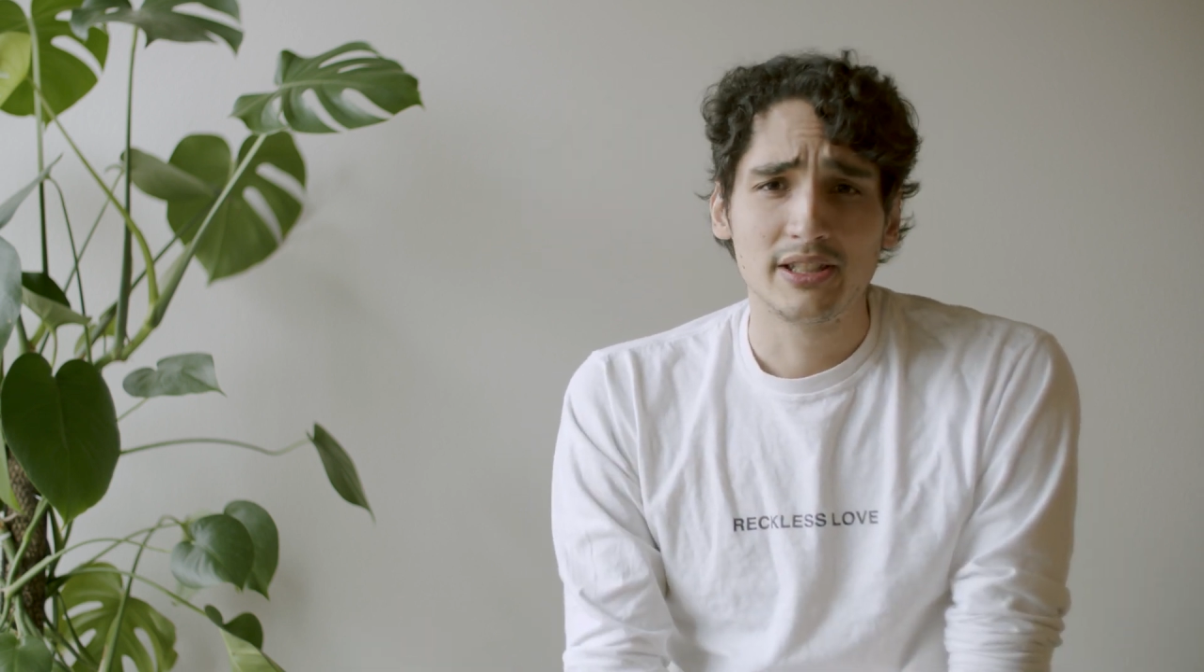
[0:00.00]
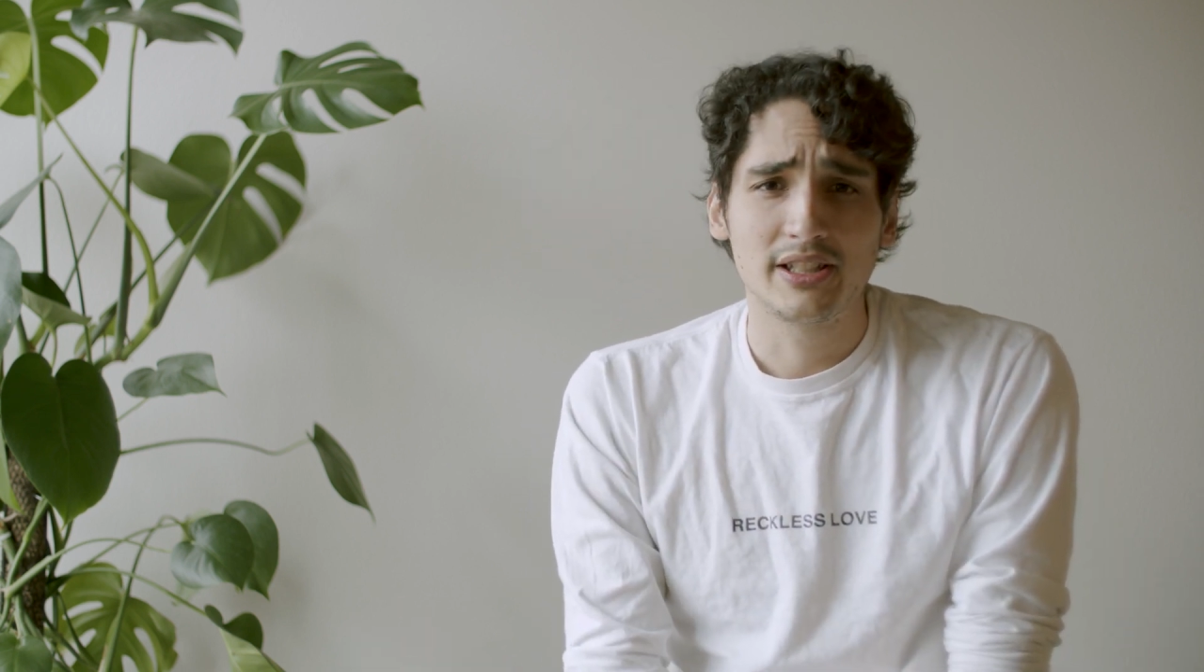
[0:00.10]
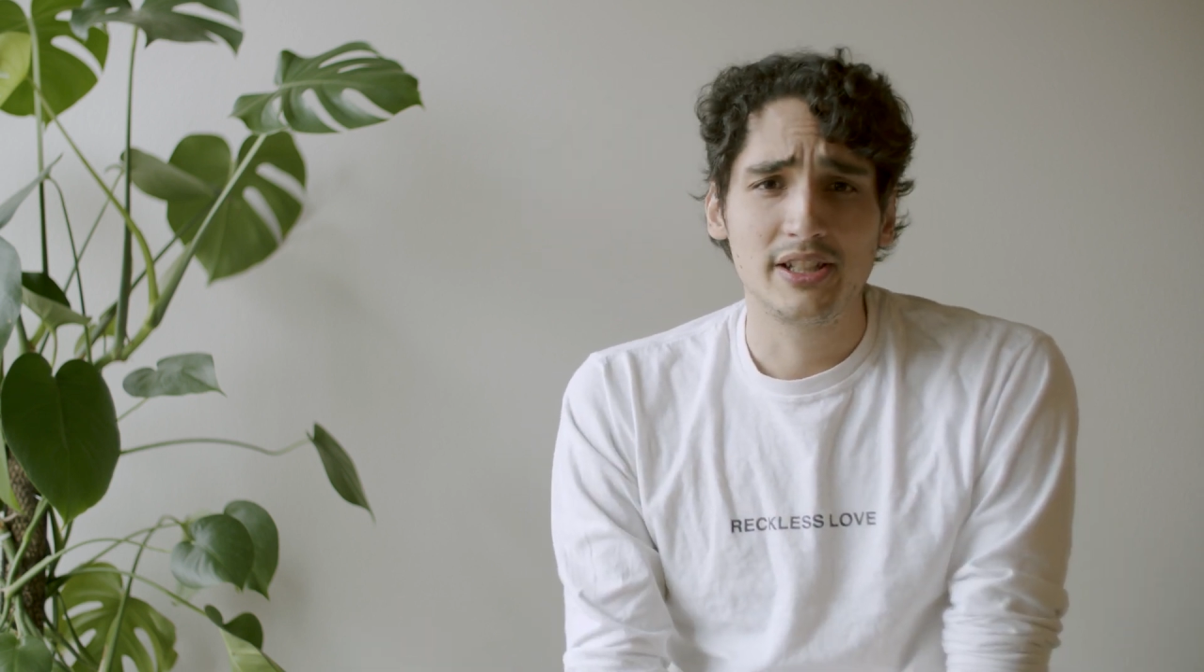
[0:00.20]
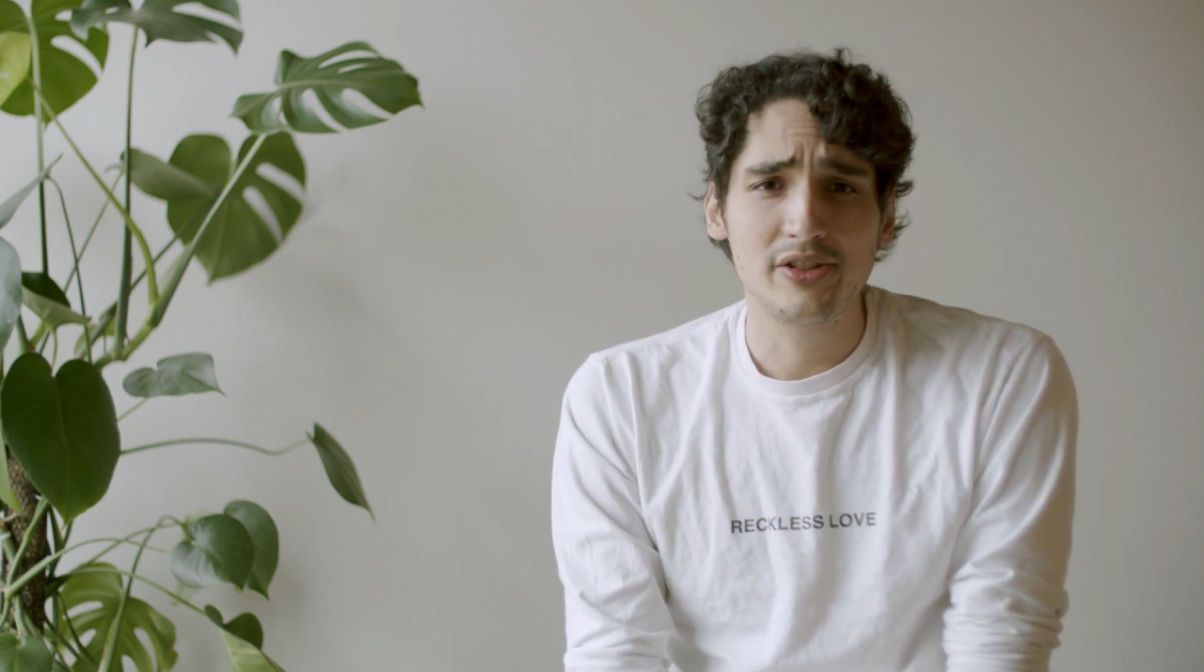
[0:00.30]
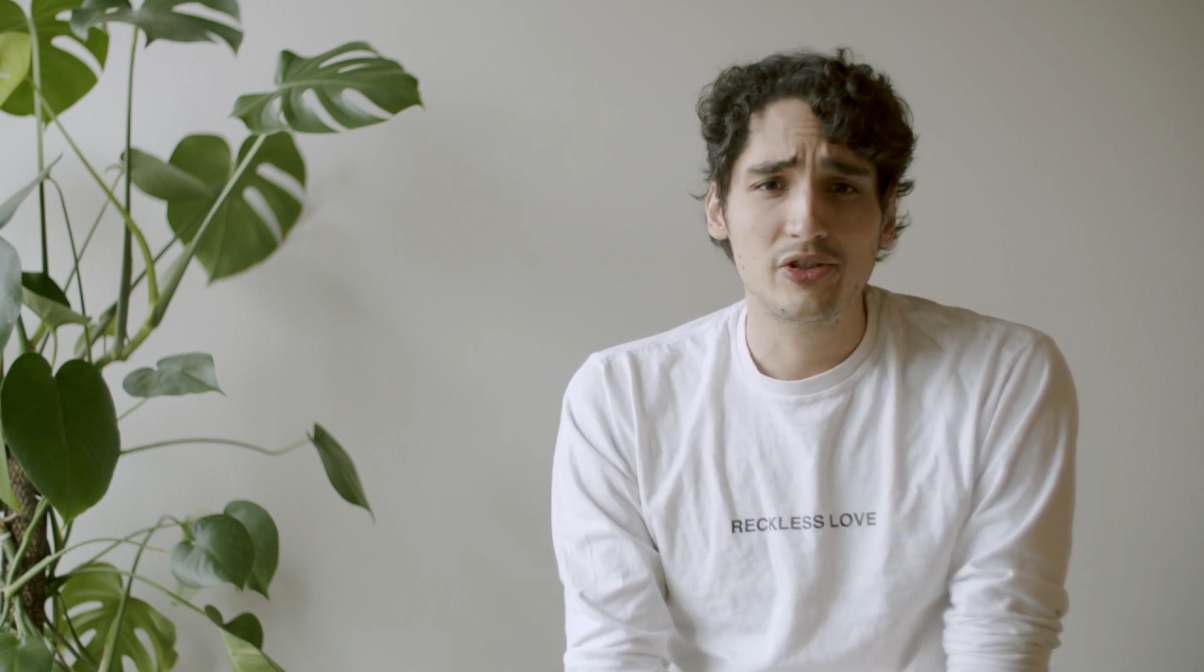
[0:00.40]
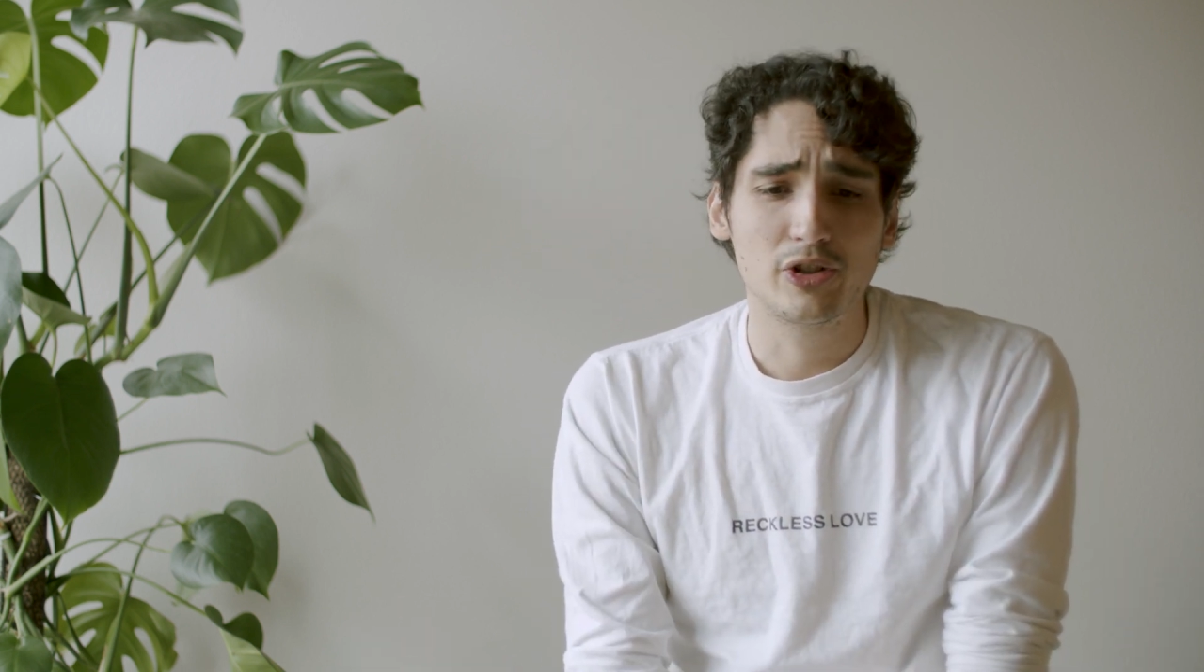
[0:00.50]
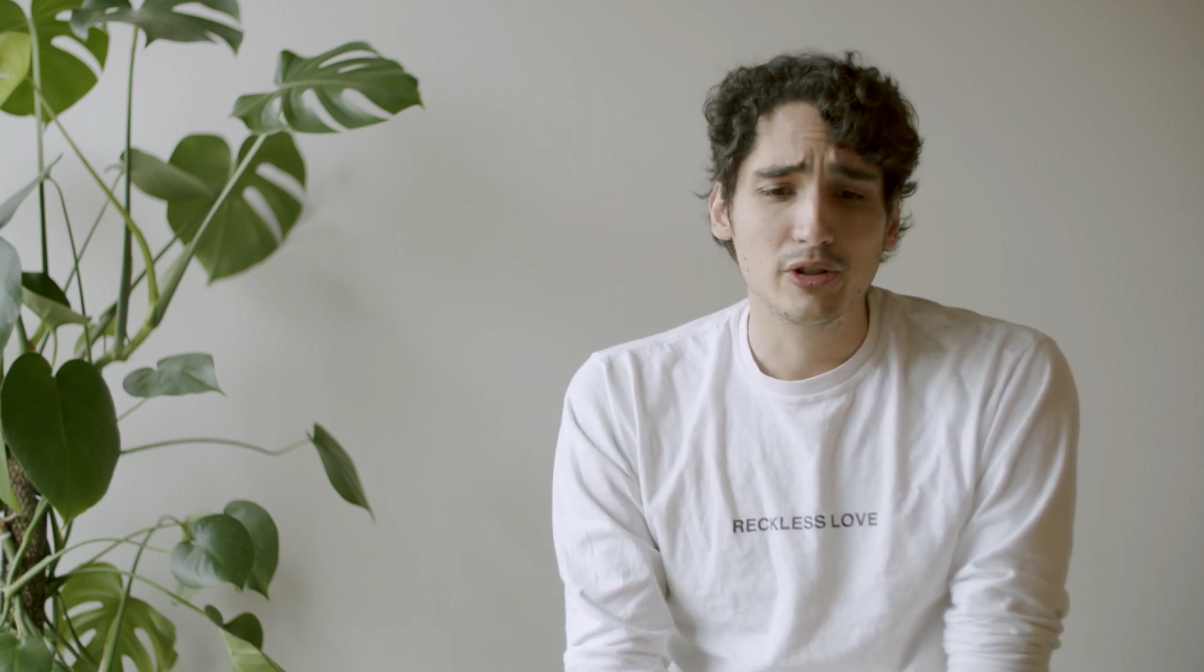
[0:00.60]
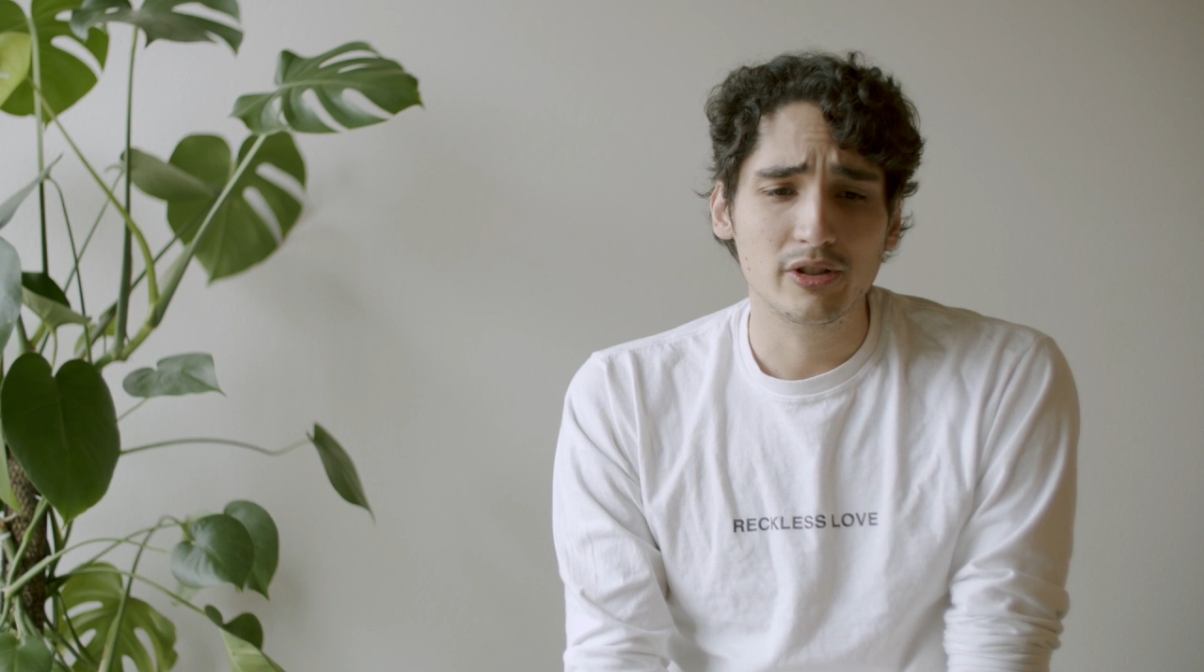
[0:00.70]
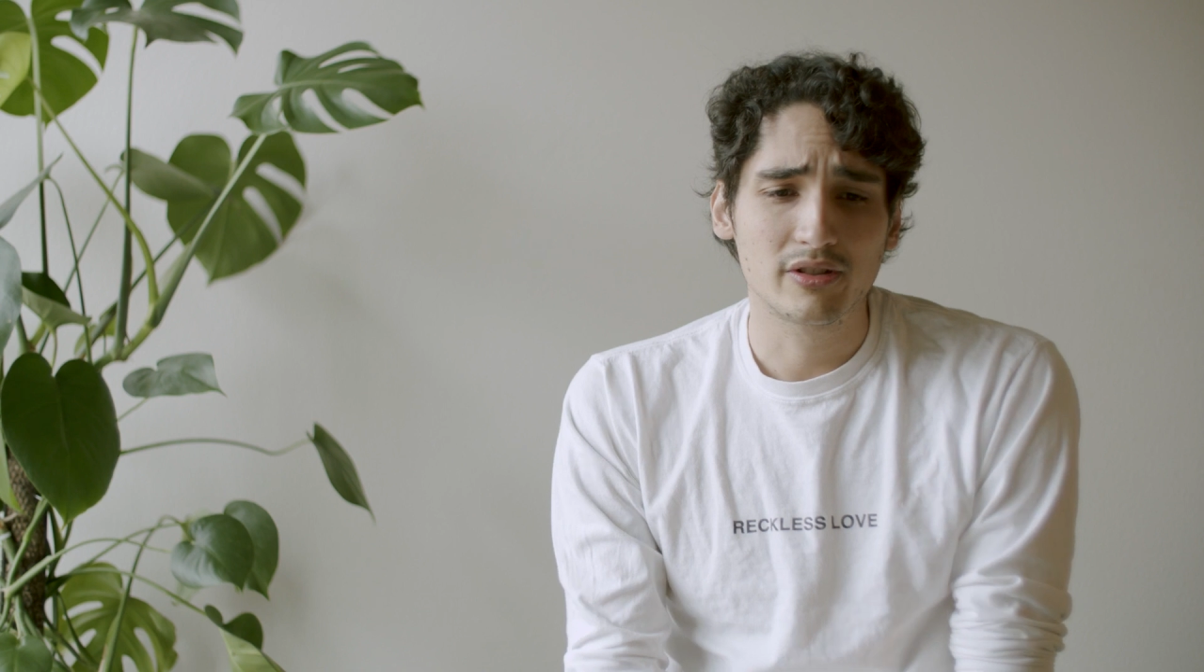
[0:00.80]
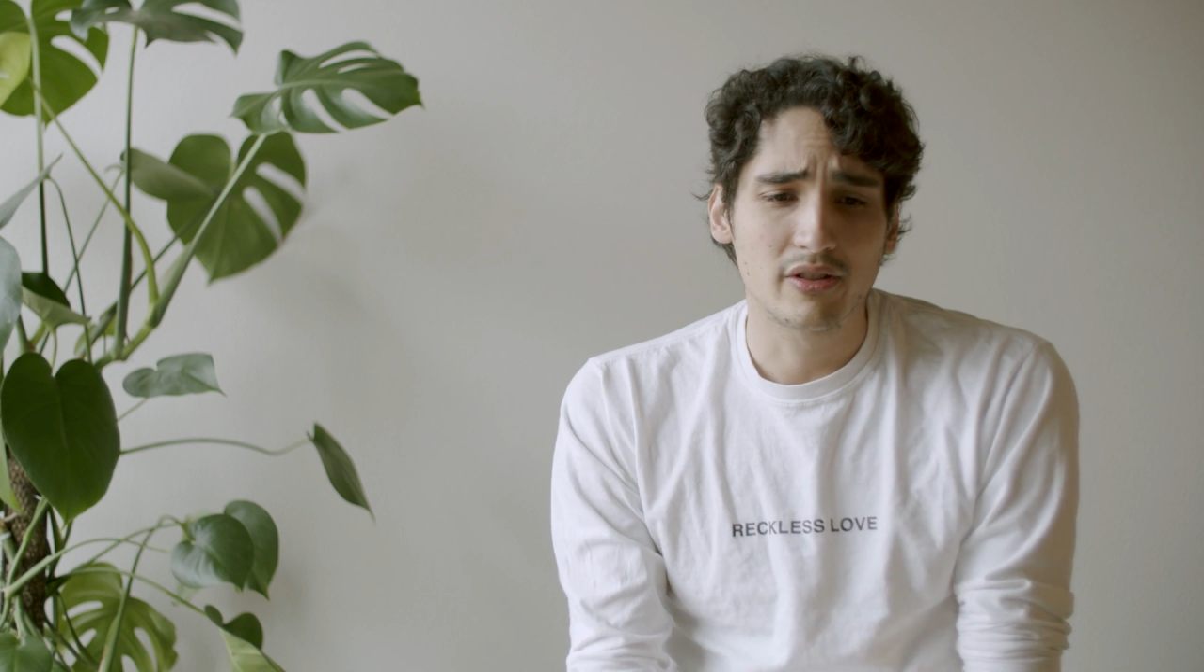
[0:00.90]
He's
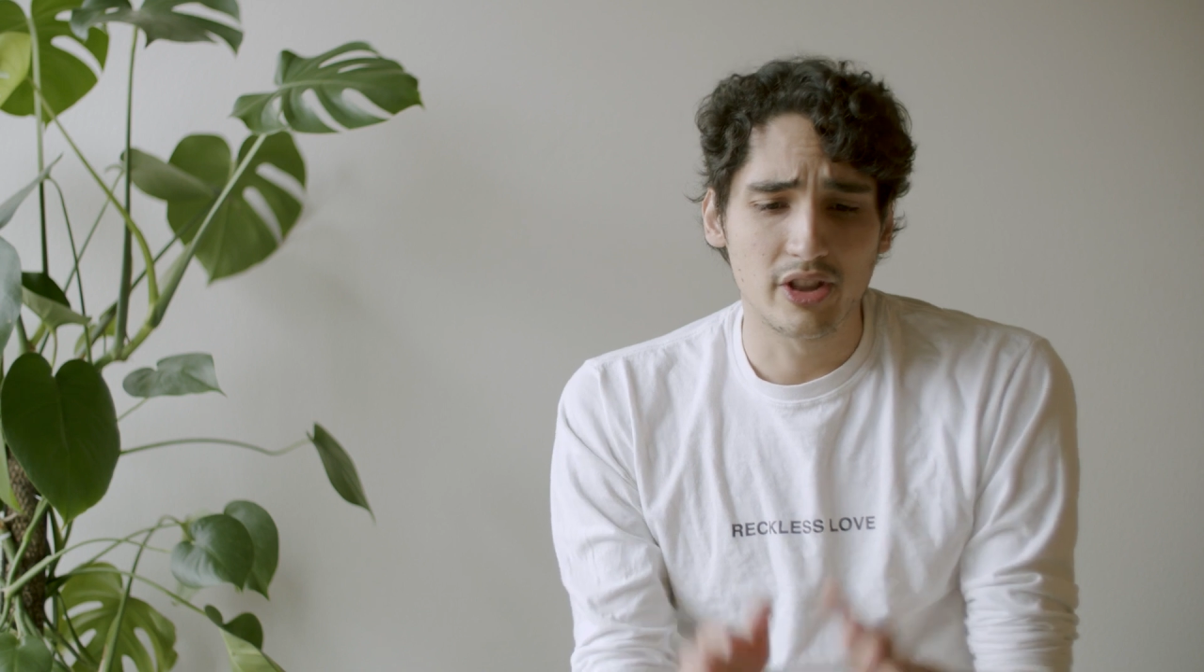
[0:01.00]
just